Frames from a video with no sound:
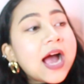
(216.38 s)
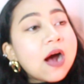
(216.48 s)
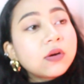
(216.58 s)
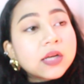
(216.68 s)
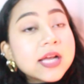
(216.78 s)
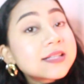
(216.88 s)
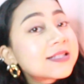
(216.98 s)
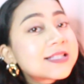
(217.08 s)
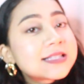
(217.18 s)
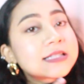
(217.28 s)

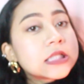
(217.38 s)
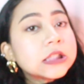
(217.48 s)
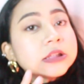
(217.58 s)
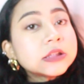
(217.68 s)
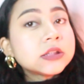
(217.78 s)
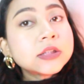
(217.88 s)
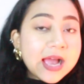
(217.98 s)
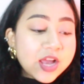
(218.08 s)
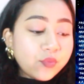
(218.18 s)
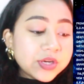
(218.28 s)
outlets.
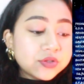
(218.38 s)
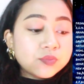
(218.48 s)
I went to